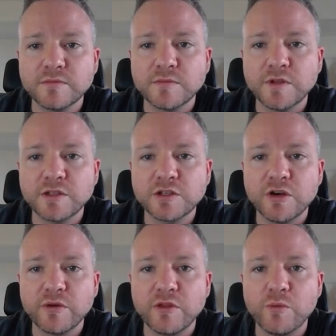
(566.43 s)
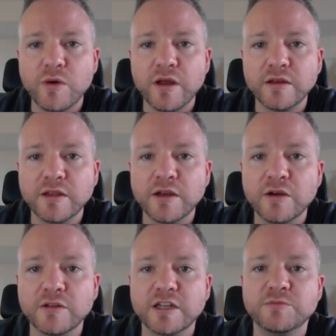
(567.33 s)
Let's go with the one,
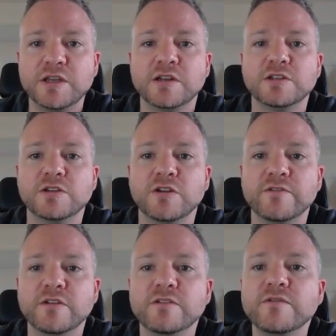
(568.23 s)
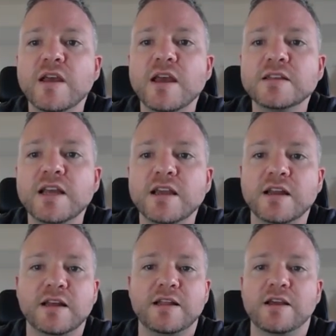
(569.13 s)
let's be conservative and take it
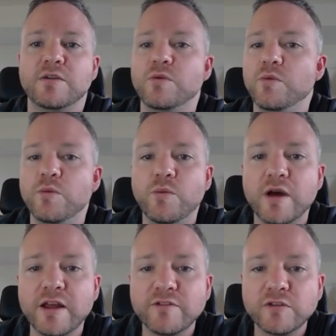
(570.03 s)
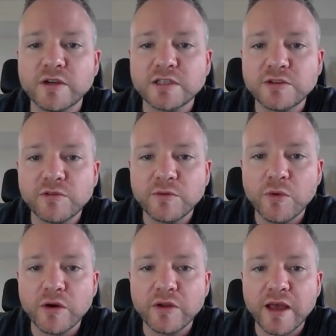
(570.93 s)
at like whatever risk to
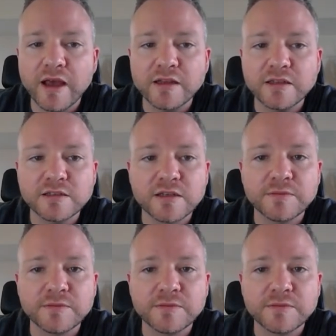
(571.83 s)
reward that is.